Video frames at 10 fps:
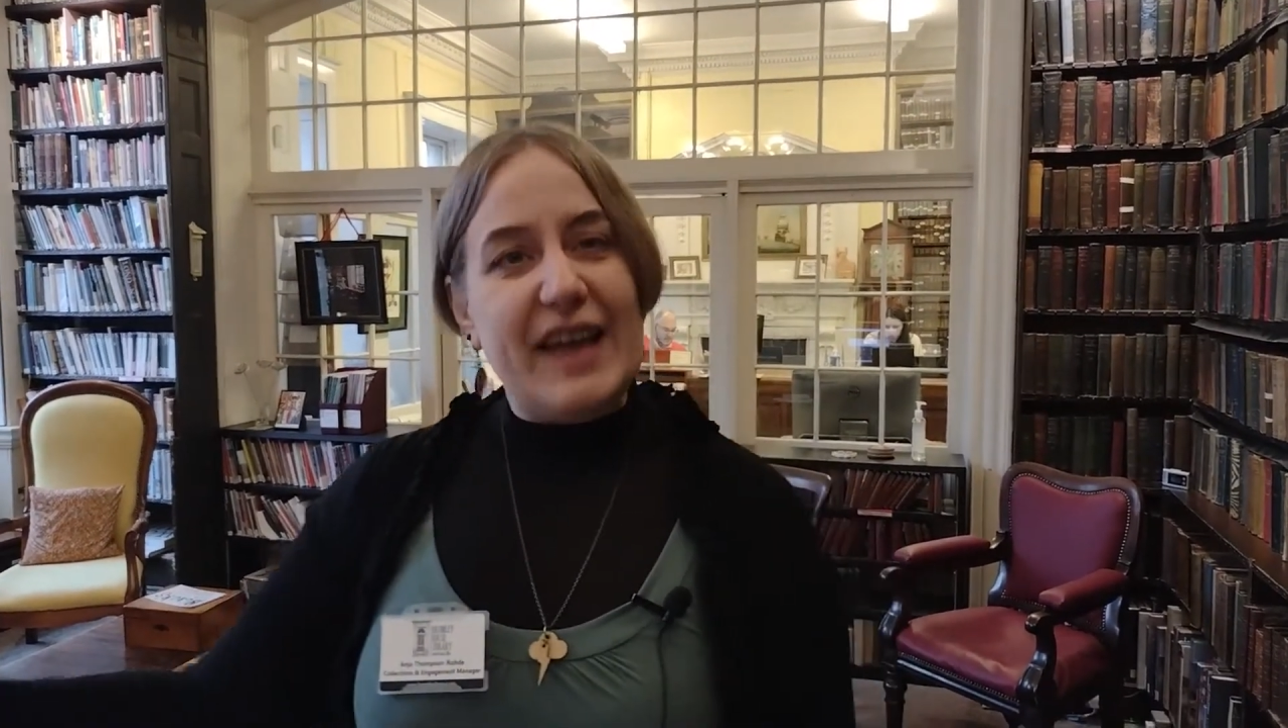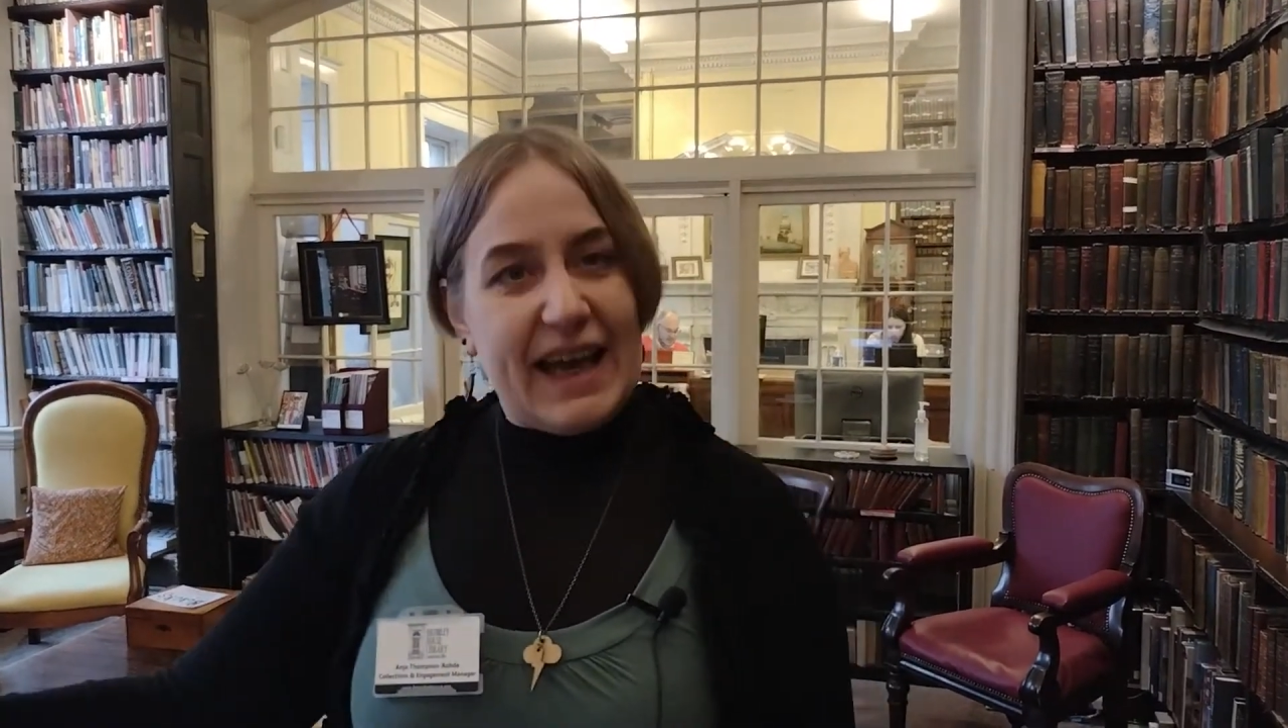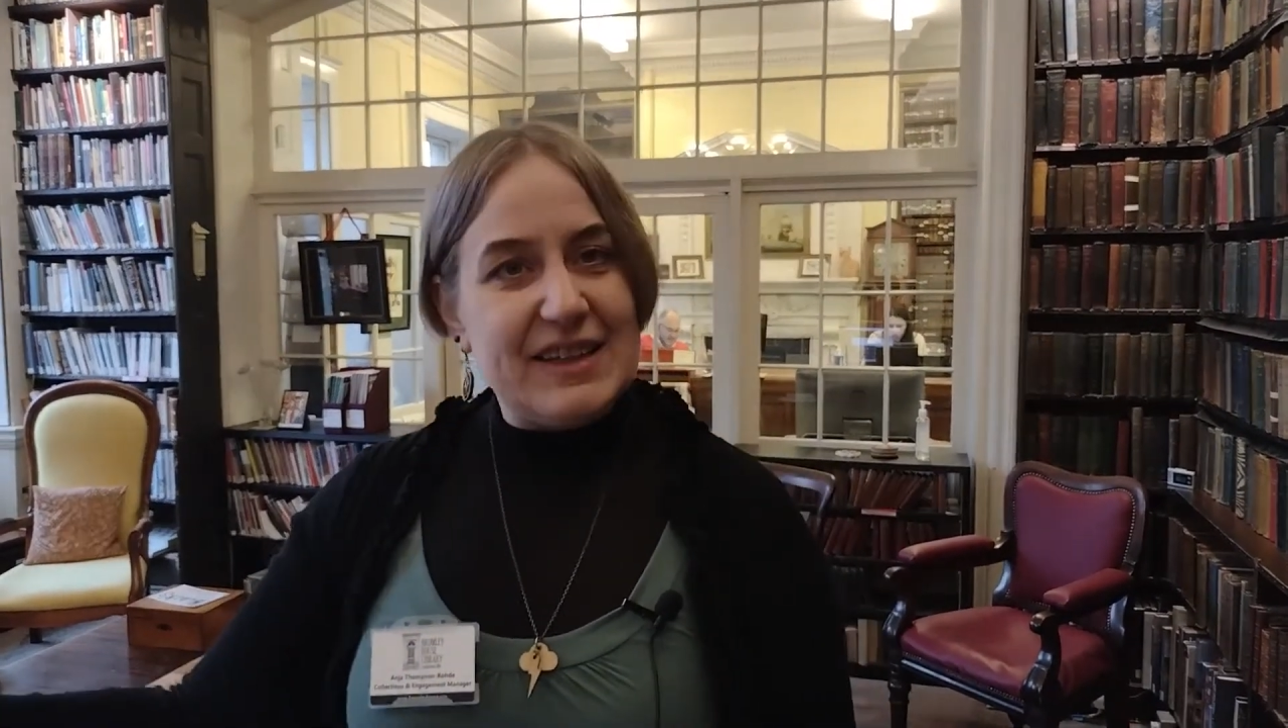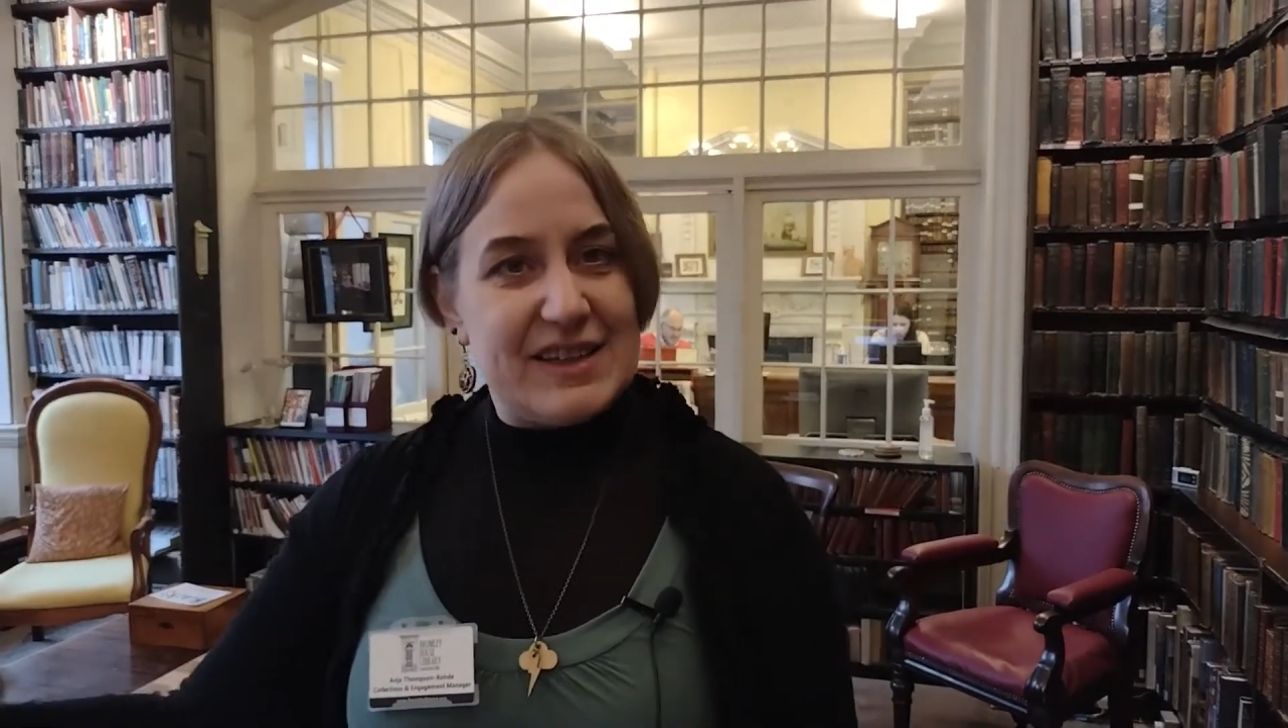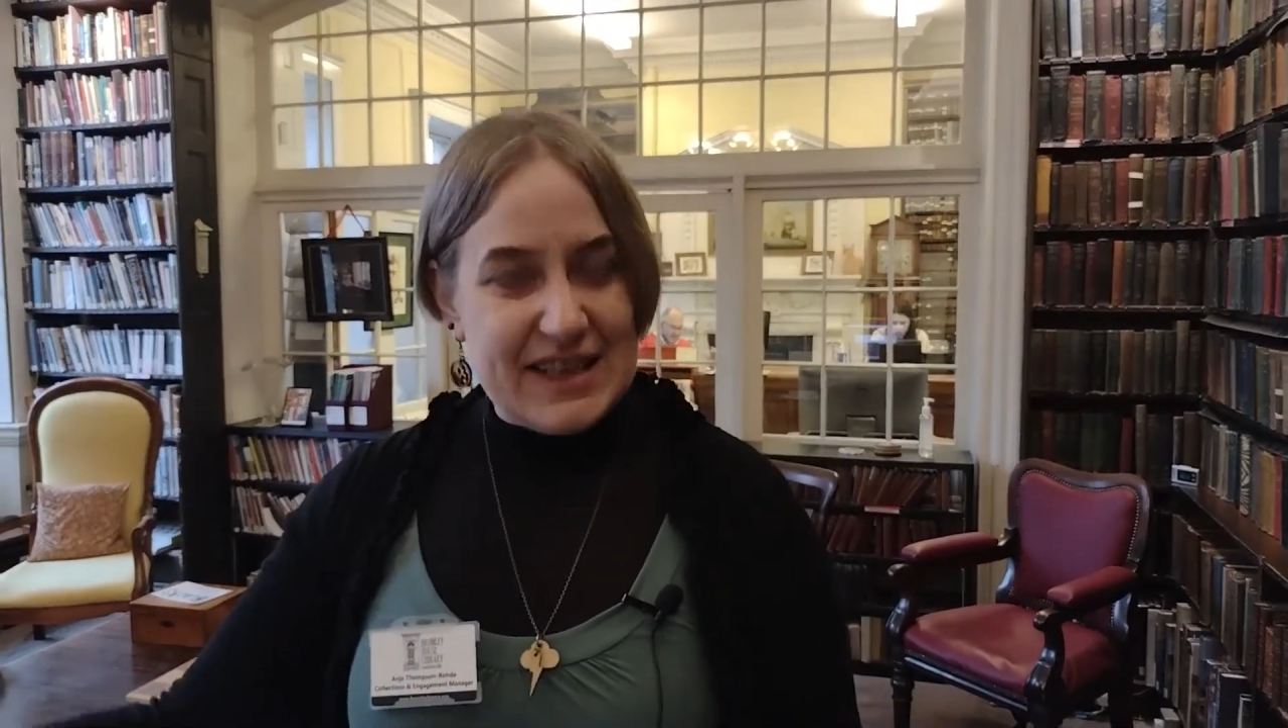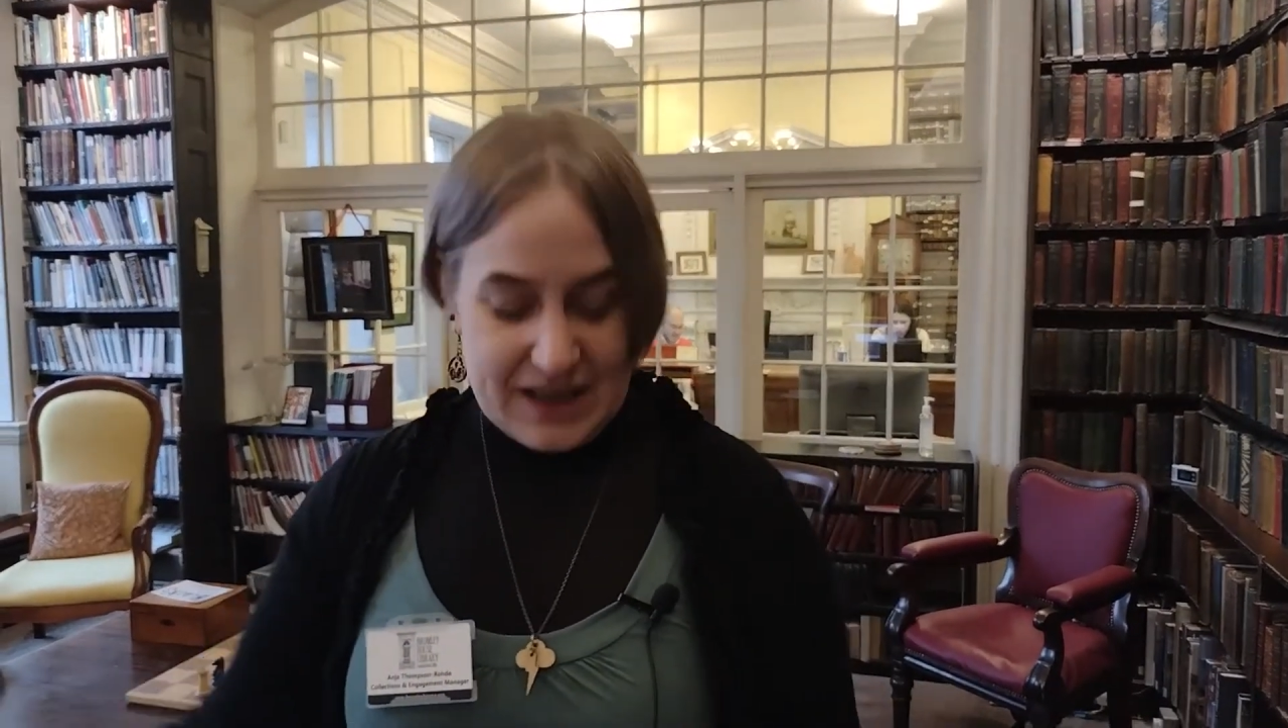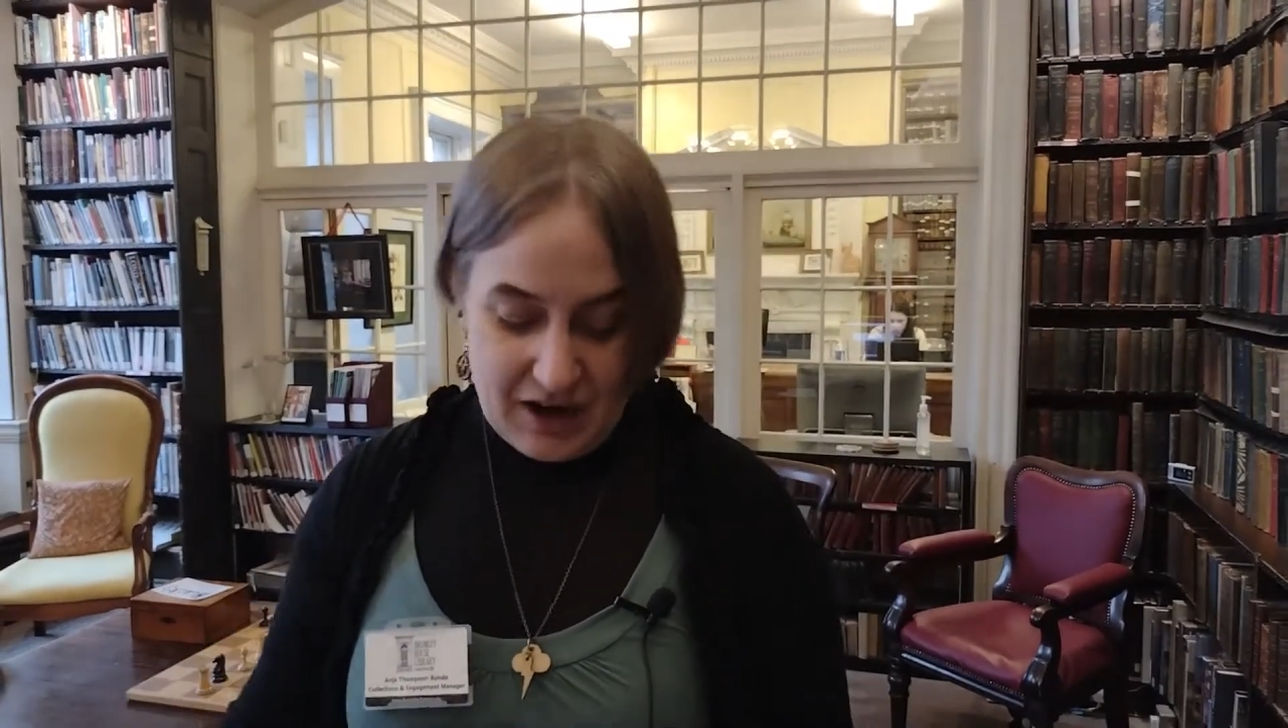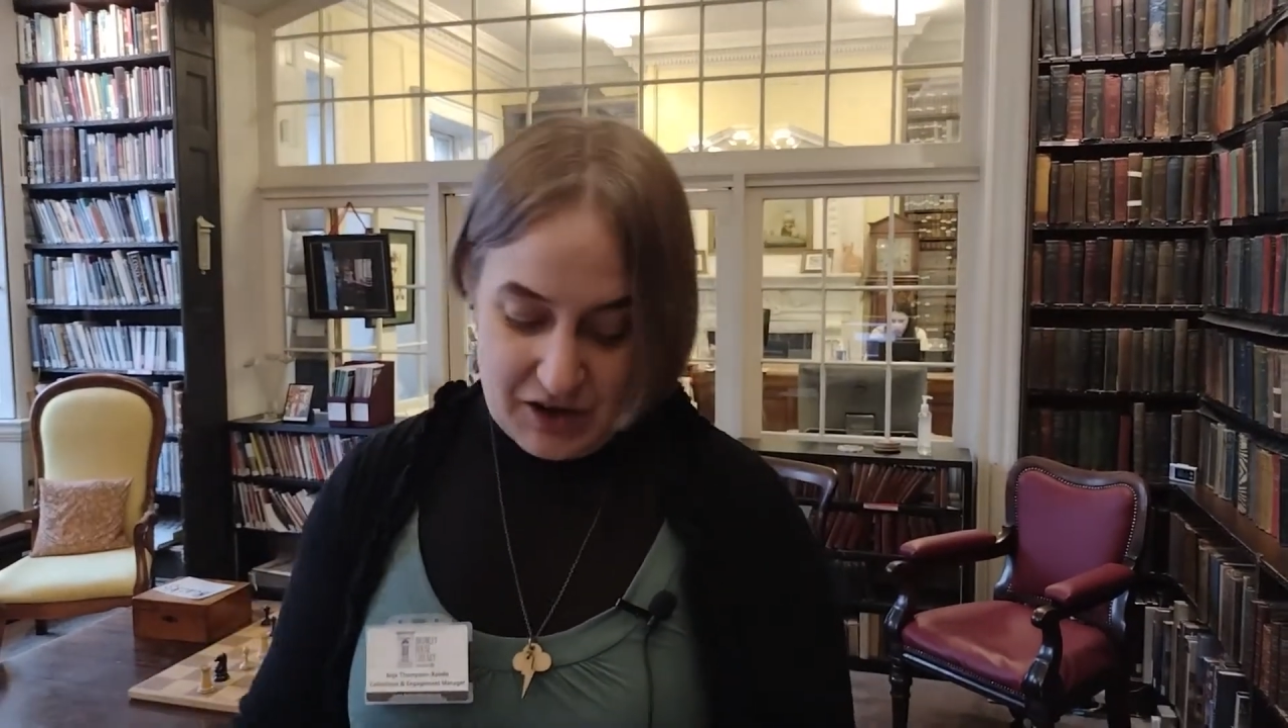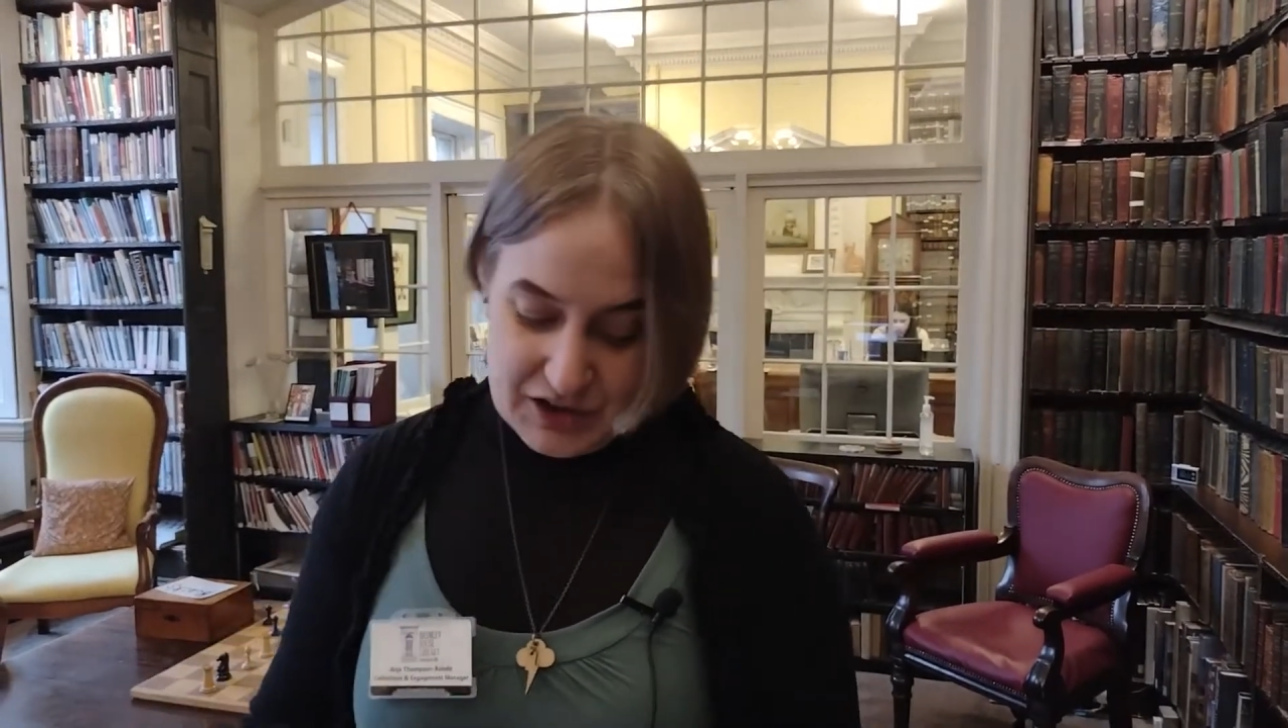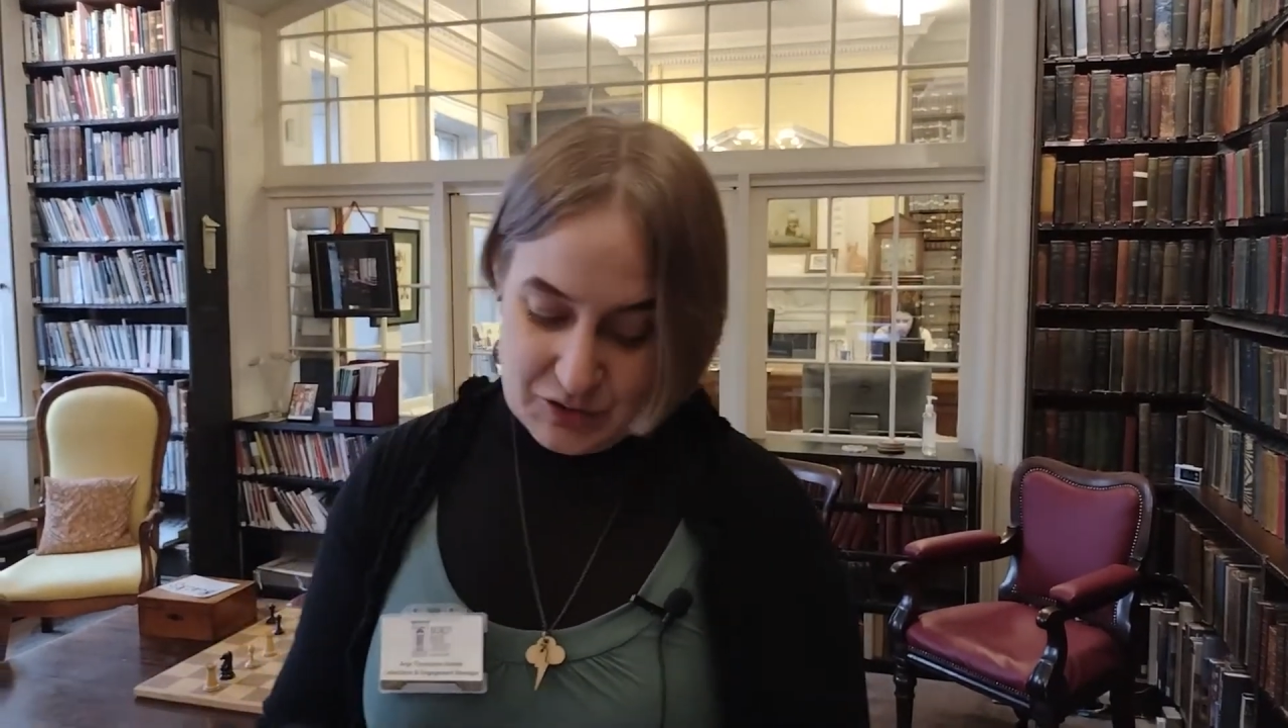added in
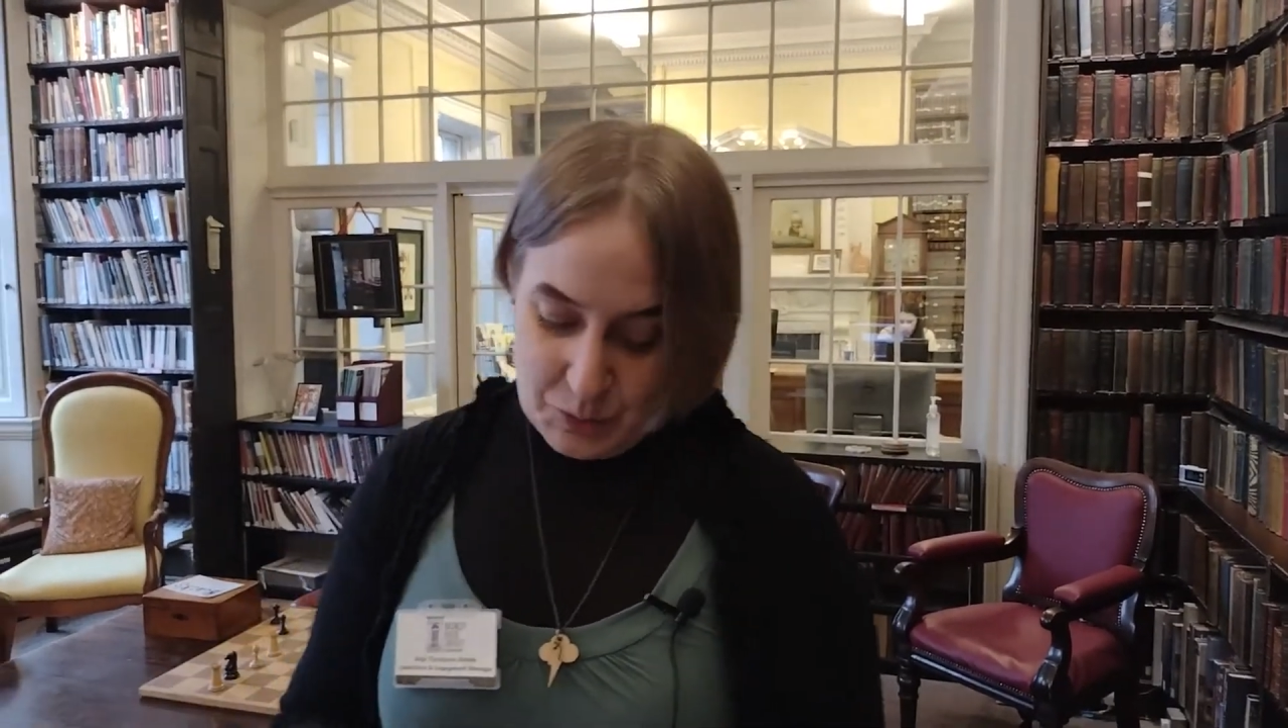Hind's